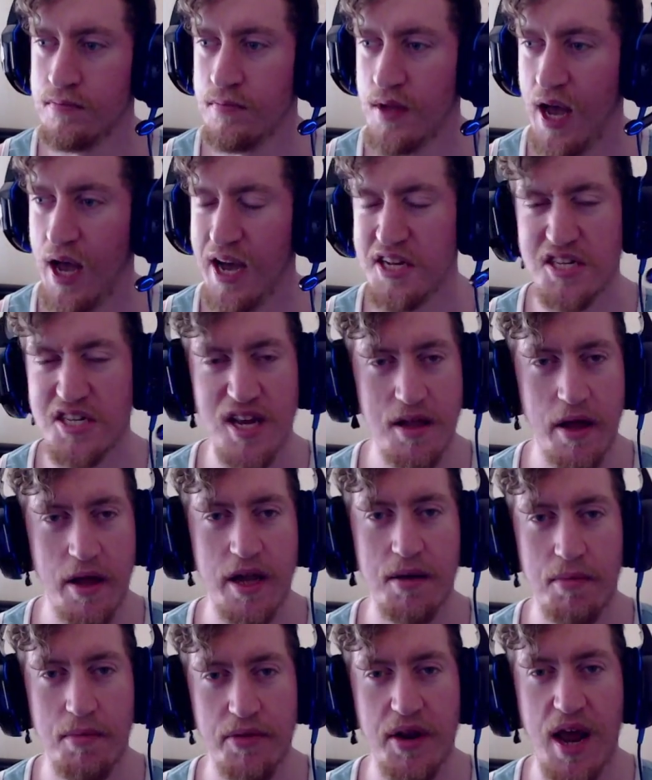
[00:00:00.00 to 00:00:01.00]
I'd say like a
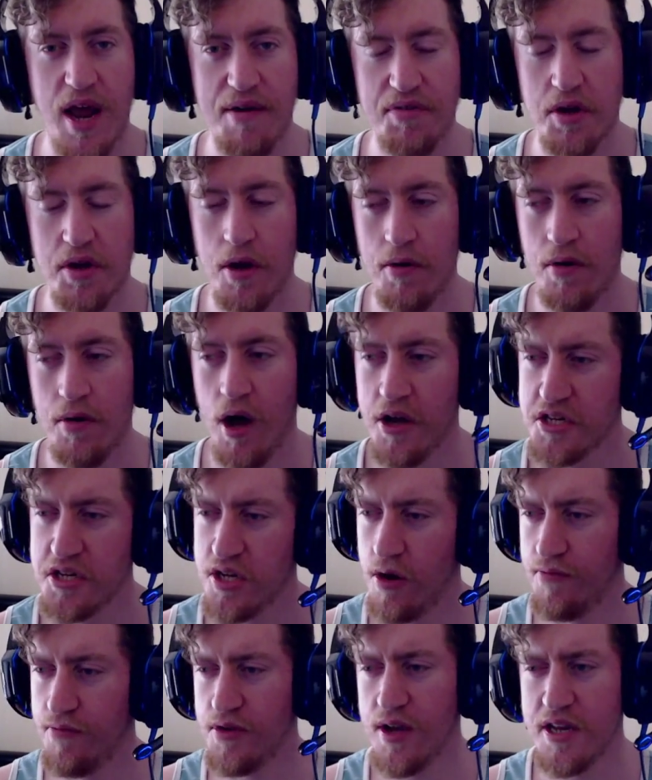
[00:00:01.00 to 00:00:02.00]
month and a half ago. Also,
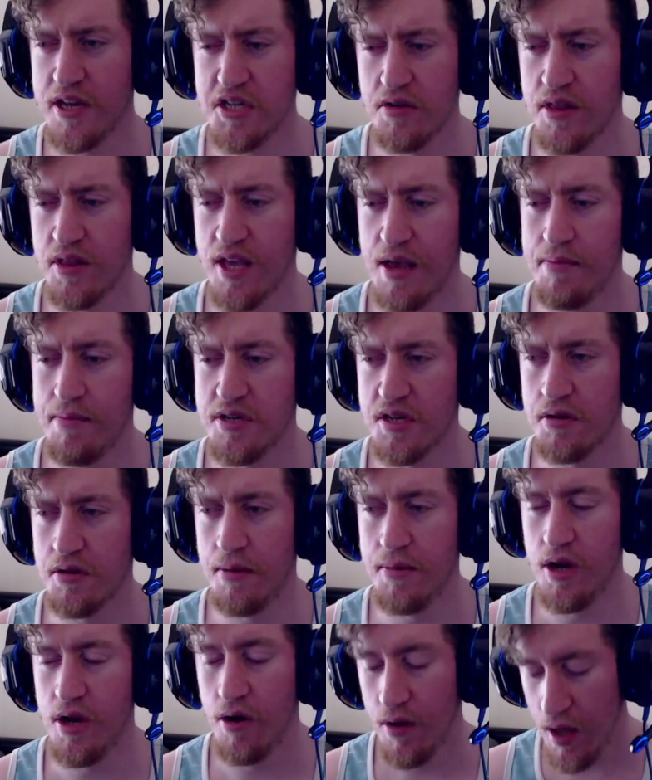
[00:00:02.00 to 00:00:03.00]
if you guys hear the game music, let me
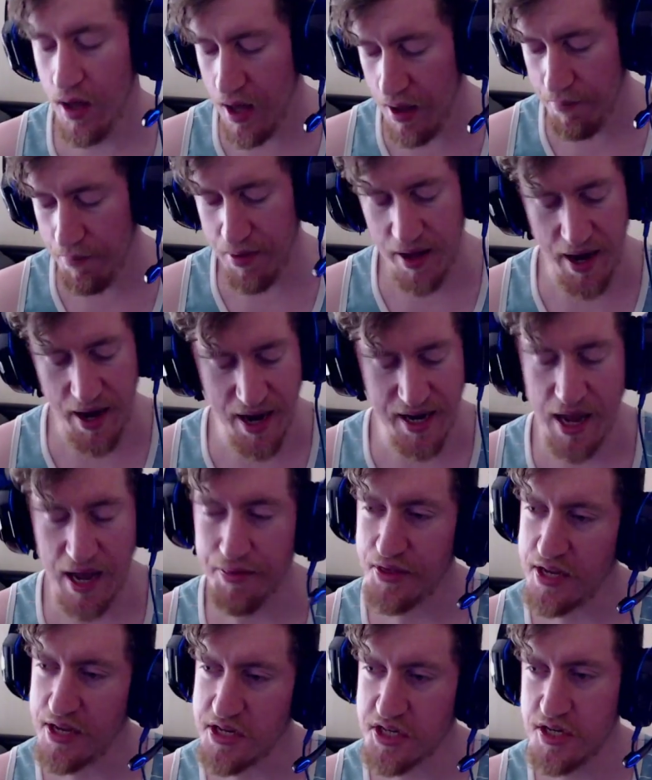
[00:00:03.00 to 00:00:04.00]
know. But I got
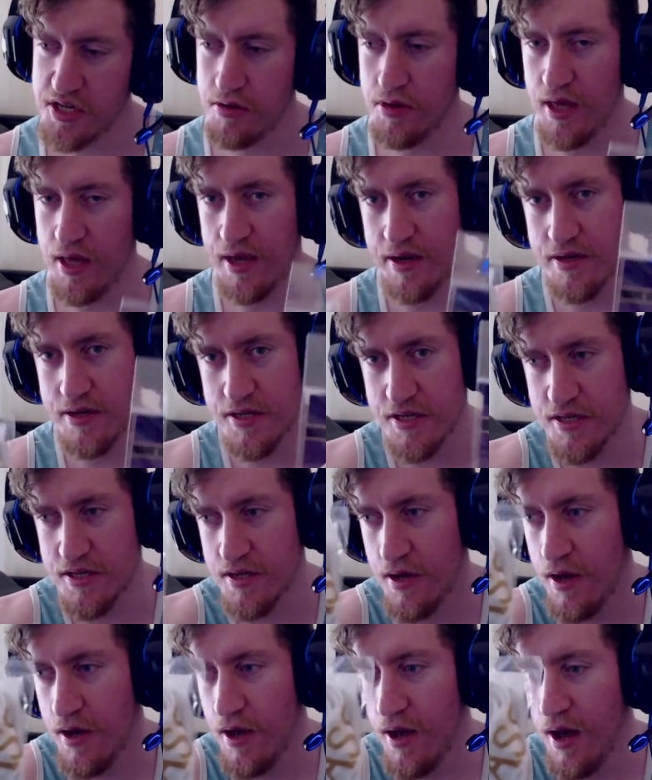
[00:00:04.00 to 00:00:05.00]
these two things
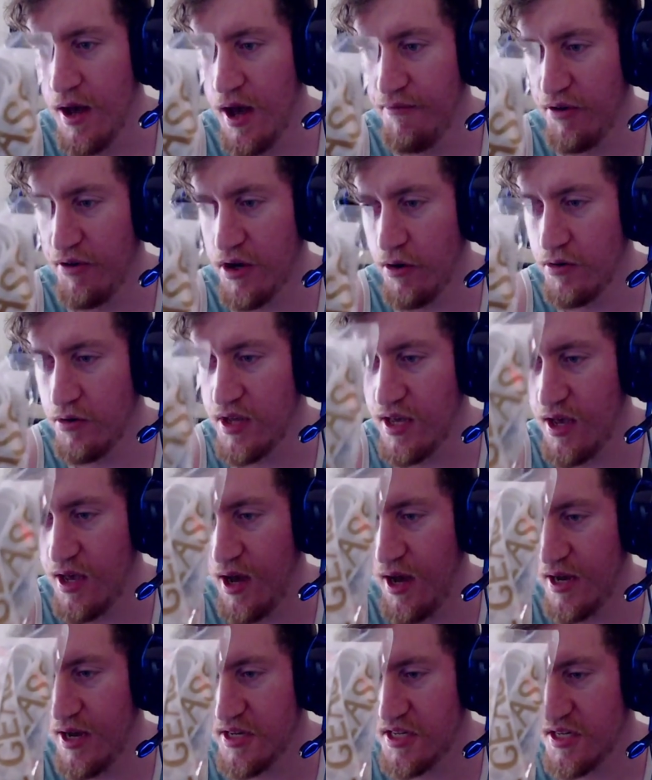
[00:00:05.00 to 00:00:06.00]
for Code
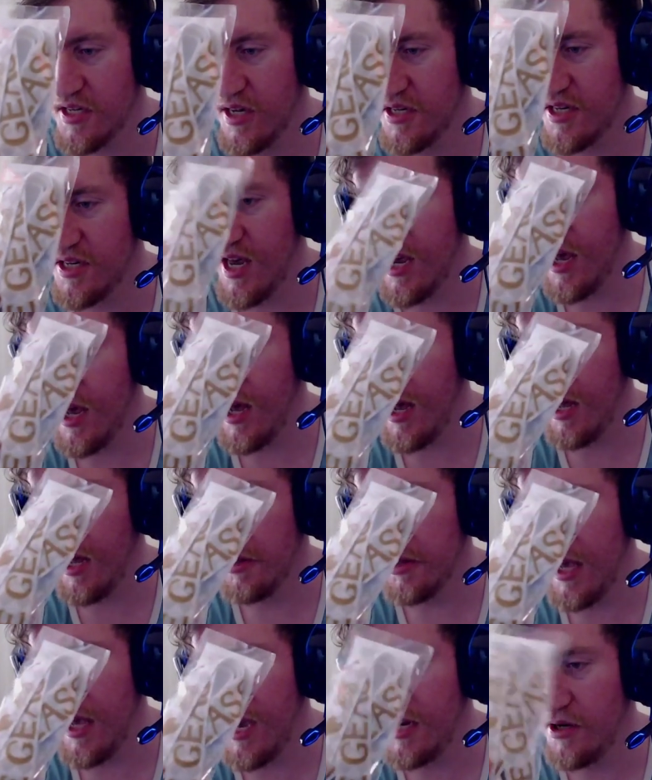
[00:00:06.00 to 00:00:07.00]
Geass. It's a, uh, a
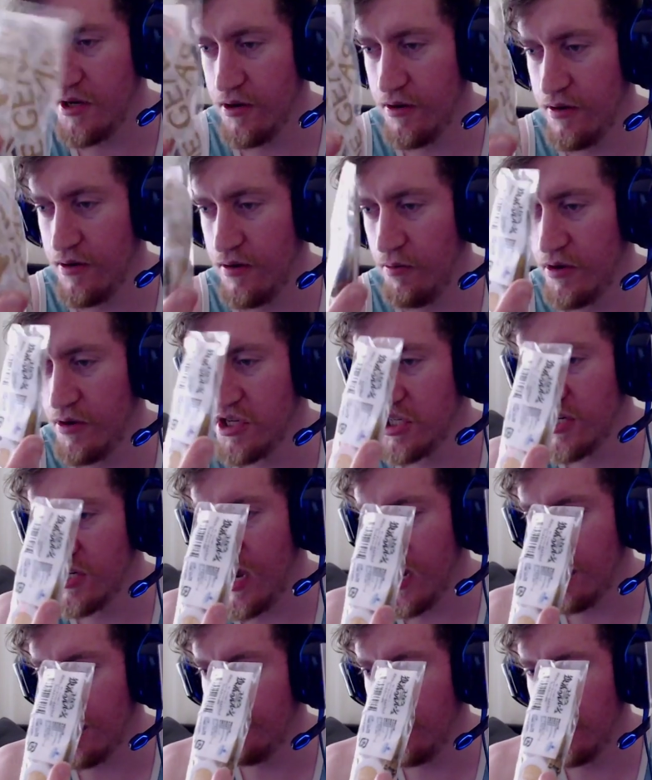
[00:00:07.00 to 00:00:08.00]
lanyard, which I
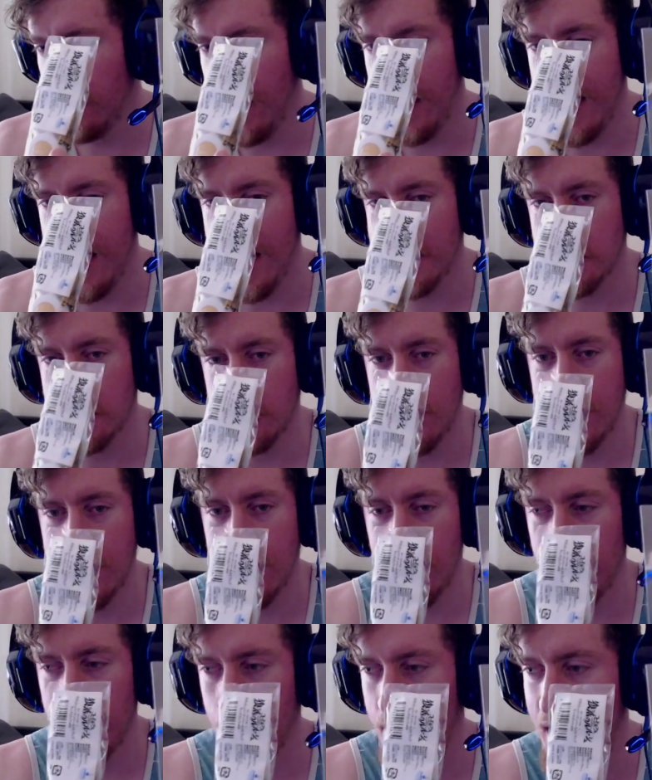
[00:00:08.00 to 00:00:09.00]
can pull out actually and
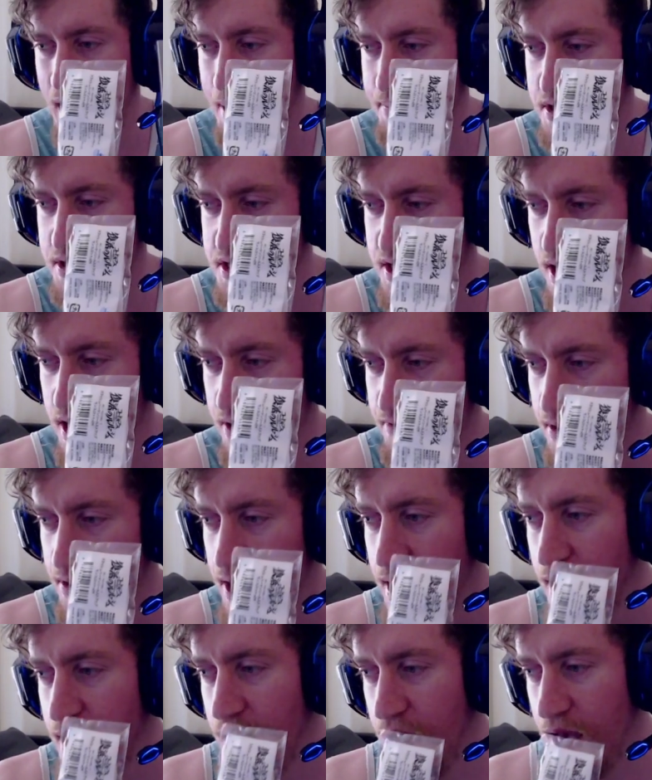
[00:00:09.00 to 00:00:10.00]
unwrap and stuff.
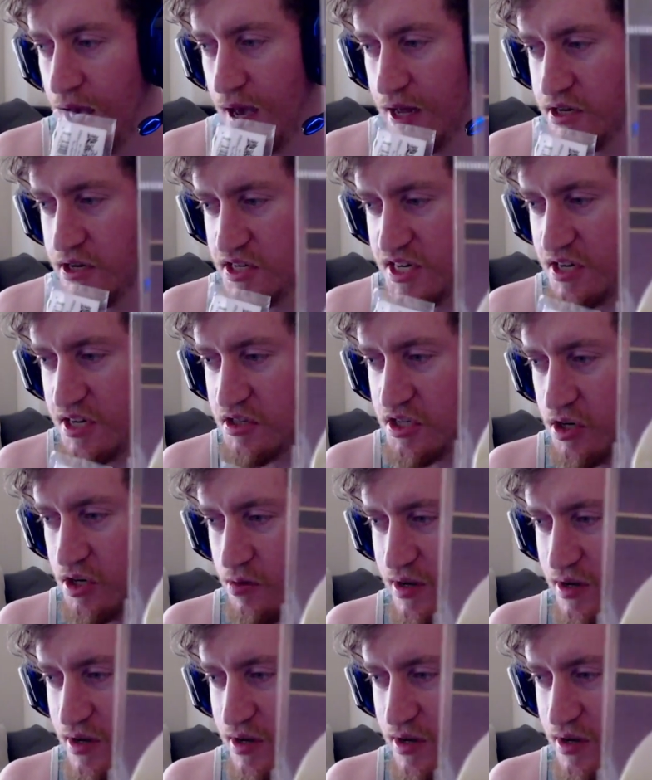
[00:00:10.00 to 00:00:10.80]
And C2